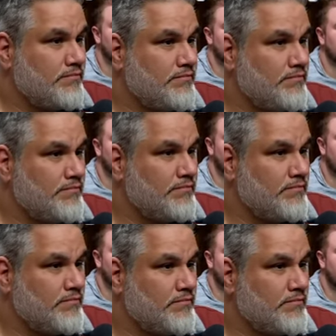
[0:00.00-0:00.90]
You're the
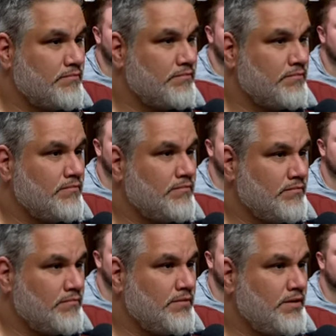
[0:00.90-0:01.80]
flyer.
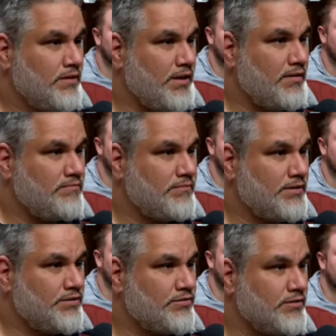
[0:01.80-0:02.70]
But yeah,
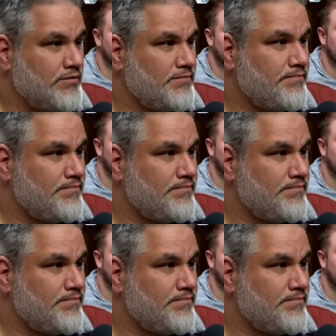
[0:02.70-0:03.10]
that's true.